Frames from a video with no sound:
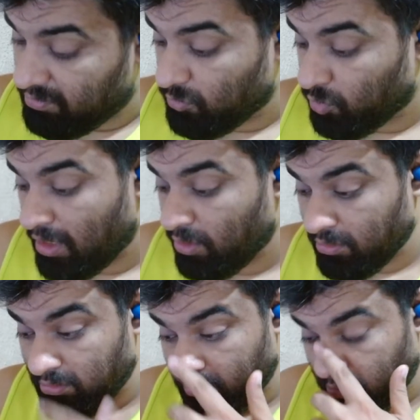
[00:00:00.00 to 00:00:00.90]
Wow.
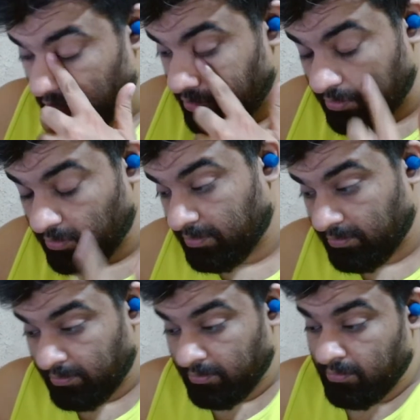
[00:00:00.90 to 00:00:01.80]
Okay.
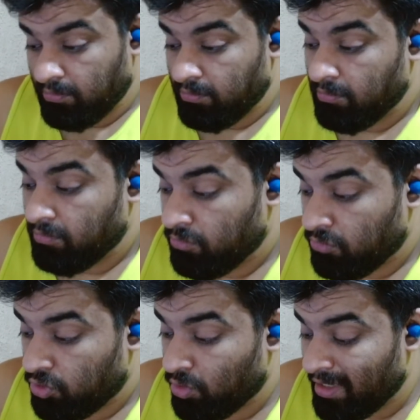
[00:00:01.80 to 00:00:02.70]

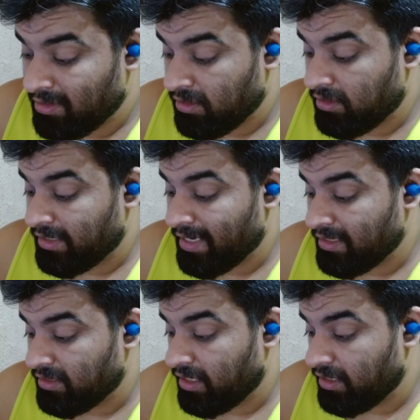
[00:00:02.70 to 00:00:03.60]
So as it
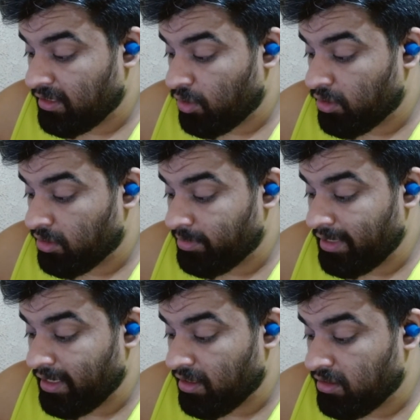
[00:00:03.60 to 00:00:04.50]
stands right now, it will
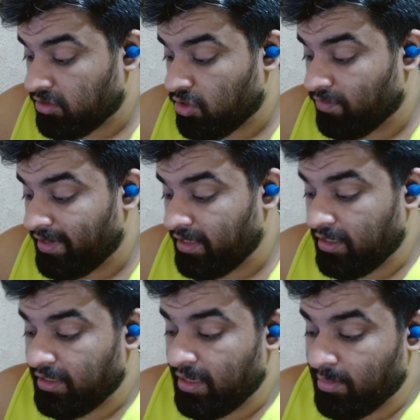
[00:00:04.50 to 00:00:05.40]
be England,
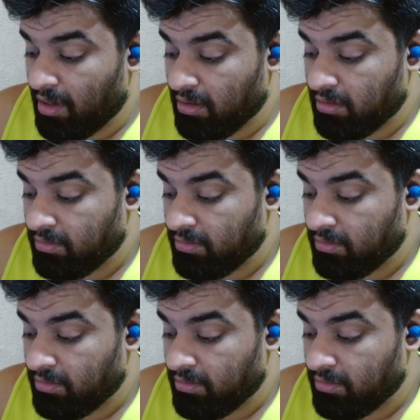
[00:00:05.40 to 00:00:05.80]
Slovenia, Denmark.